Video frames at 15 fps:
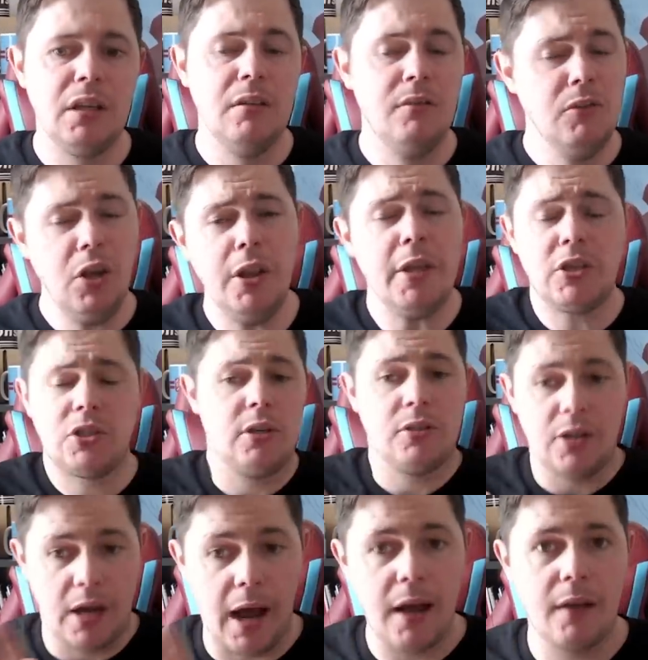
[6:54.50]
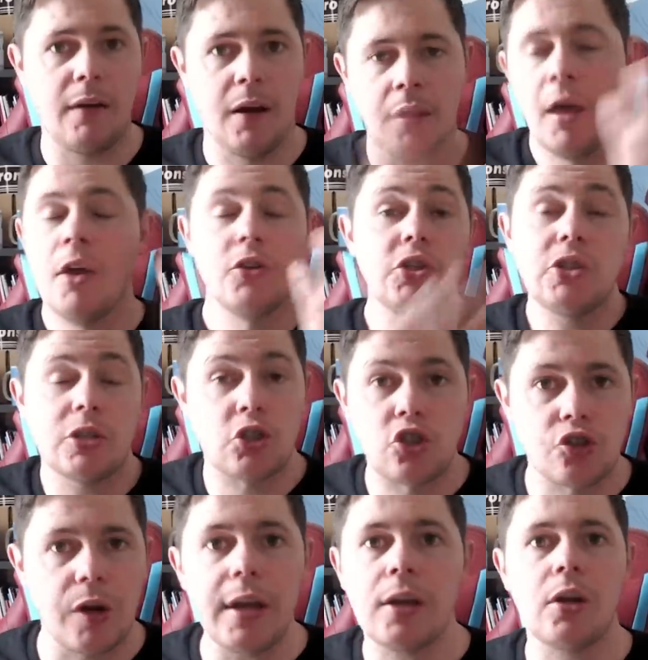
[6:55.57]
Not necessarily Haaland, just a
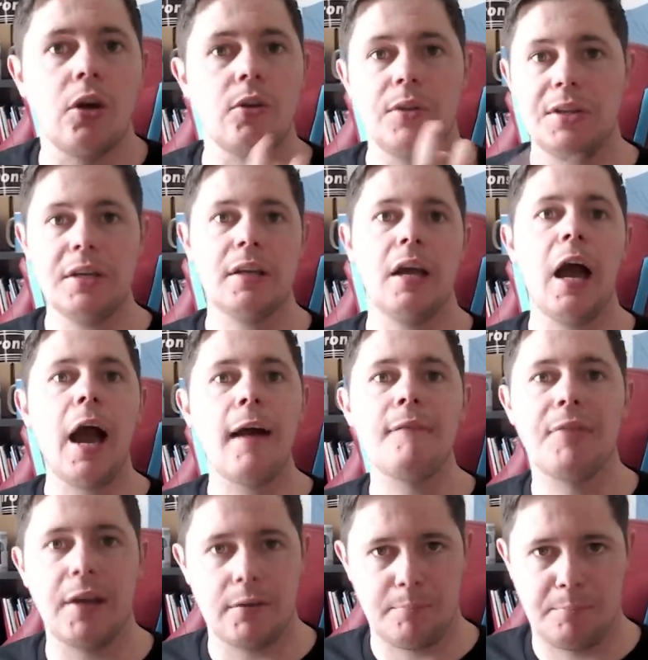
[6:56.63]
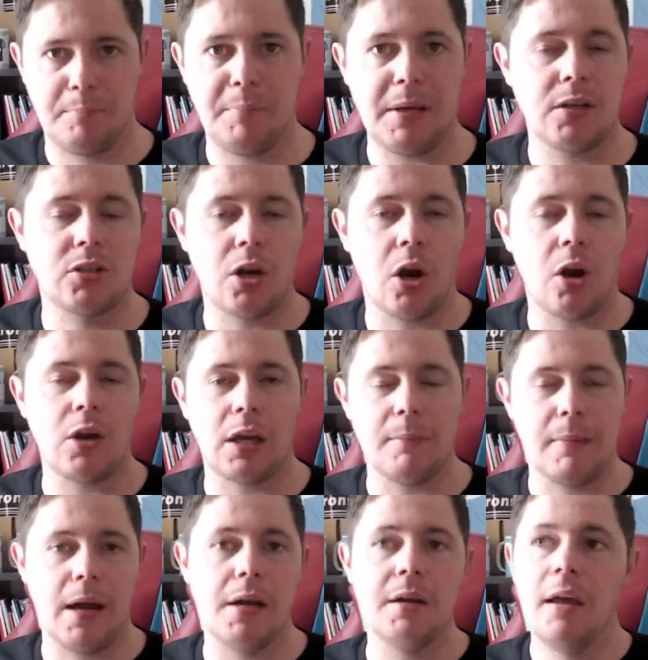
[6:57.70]
striker. They didn't have that big target
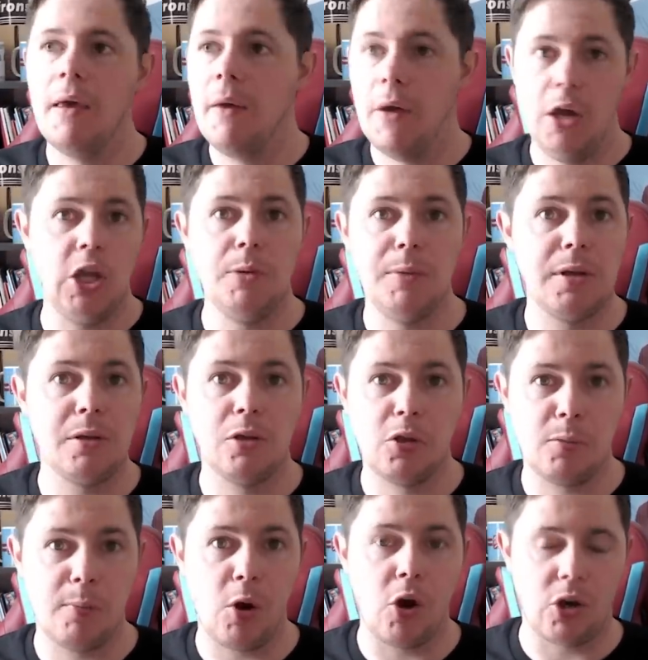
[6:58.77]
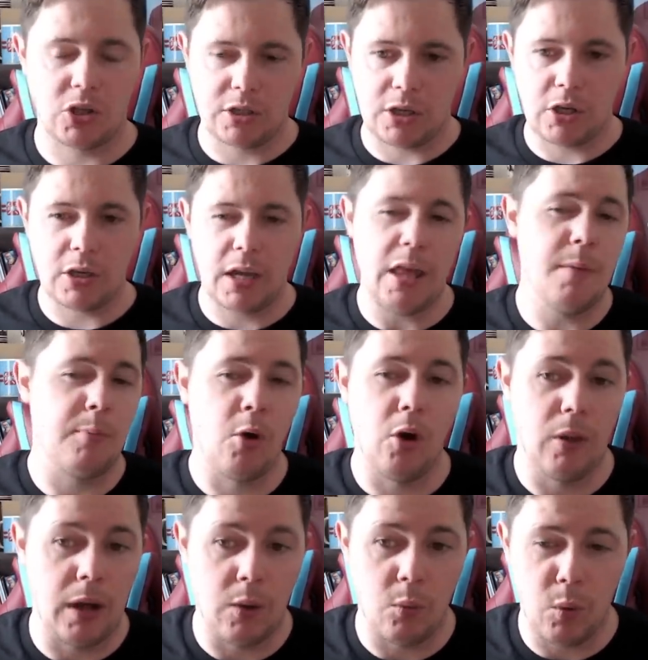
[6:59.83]
man in the middle of the box. They could get the
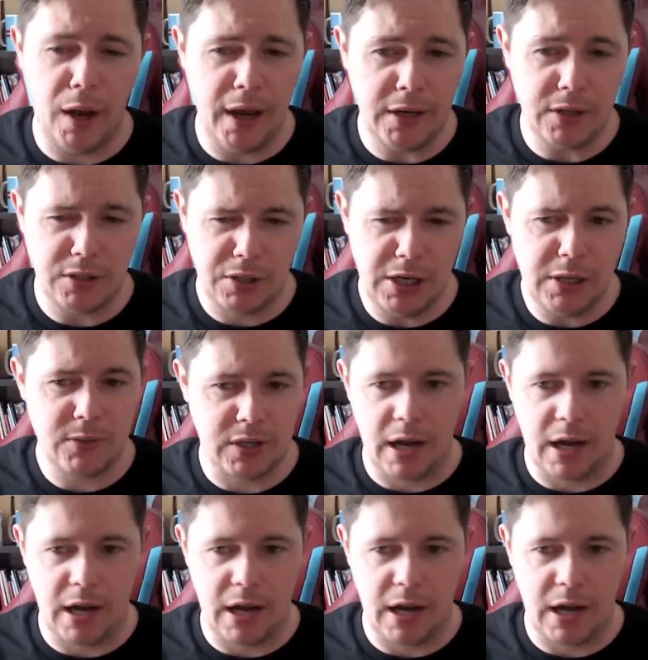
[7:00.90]
ball out wide. He was